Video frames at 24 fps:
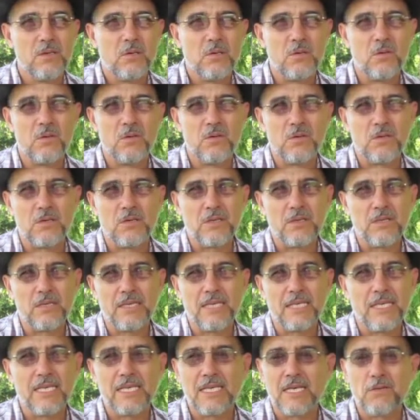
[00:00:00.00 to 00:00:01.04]
or uh,
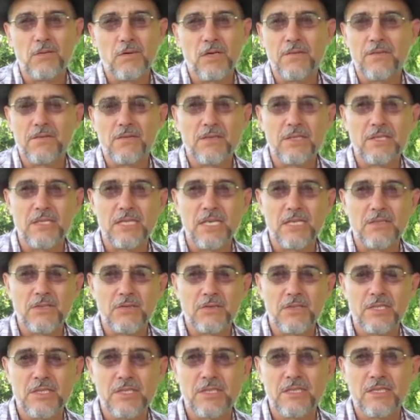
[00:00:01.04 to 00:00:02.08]
getting away from the
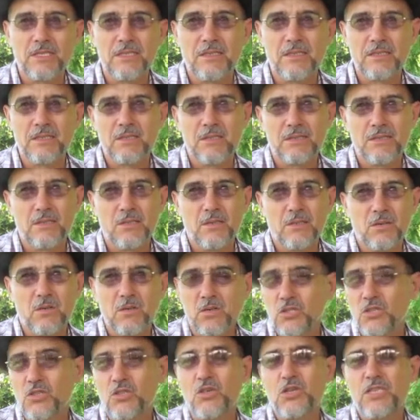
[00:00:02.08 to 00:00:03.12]
country
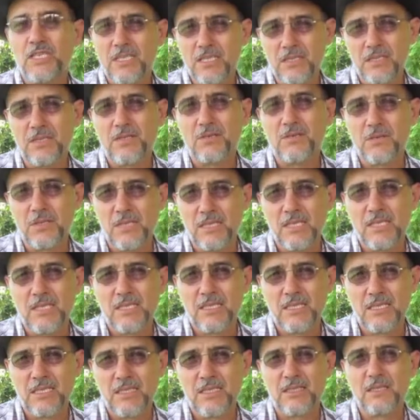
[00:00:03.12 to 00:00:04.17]
or joining the guerrilla,
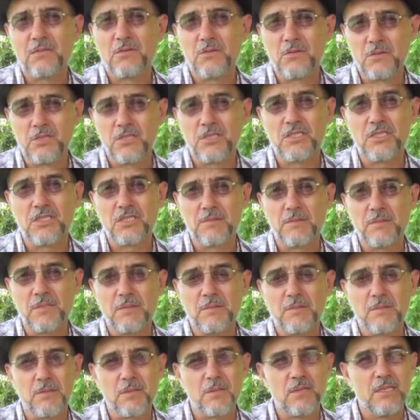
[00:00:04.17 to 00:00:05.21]
the revolutionary
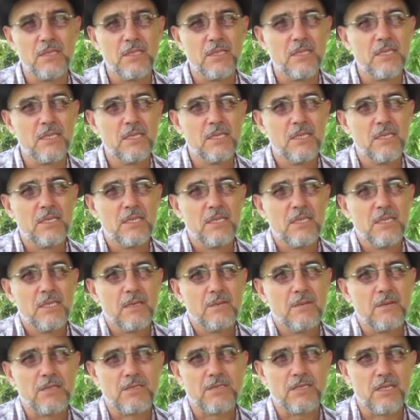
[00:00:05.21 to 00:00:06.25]
people.
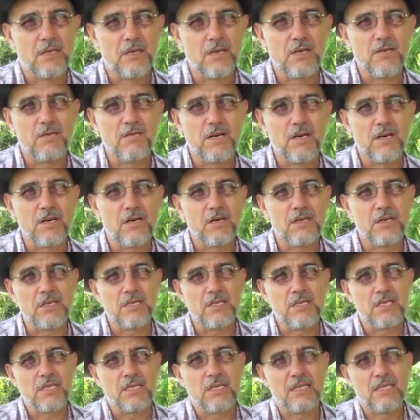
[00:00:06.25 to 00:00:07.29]
Because a lot of
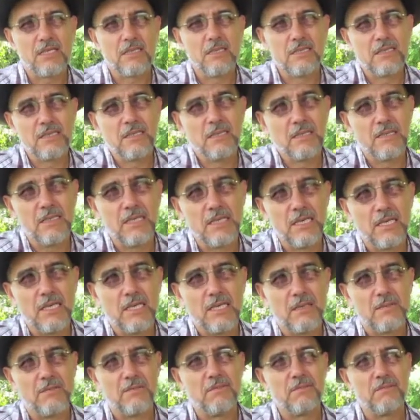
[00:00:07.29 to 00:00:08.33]
our
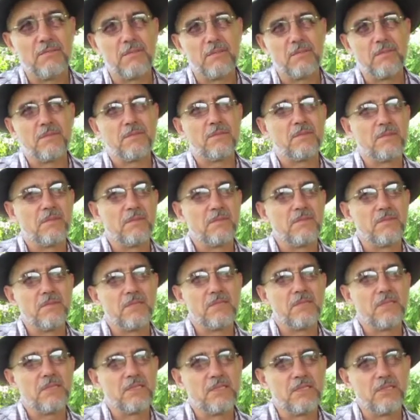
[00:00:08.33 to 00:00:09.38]
um,
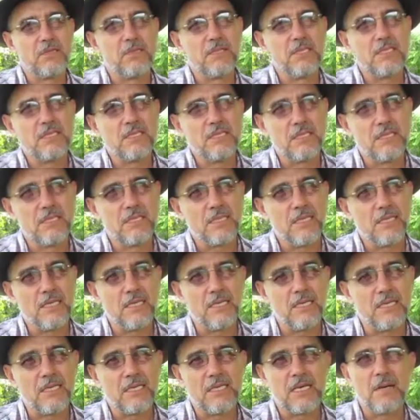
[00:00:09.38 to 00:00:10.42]
student
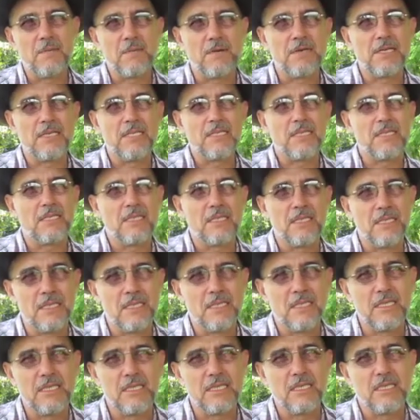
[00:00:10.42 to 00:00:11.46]
uh, comrades,
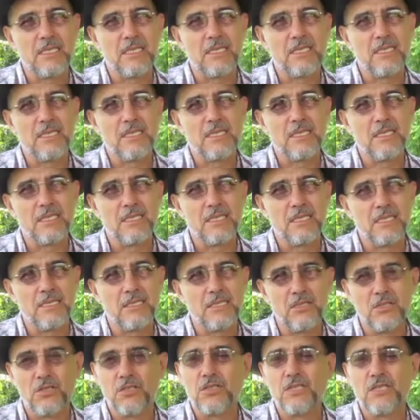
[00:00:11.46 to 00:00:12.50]
they, they, they
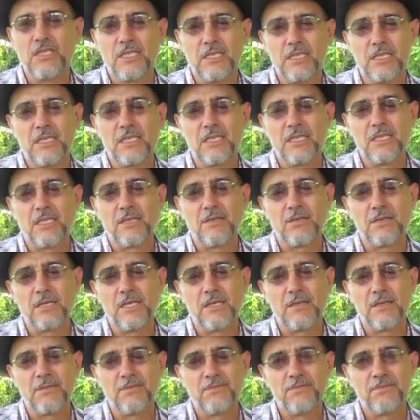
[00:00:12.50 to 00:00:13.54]
joined the guerrilla.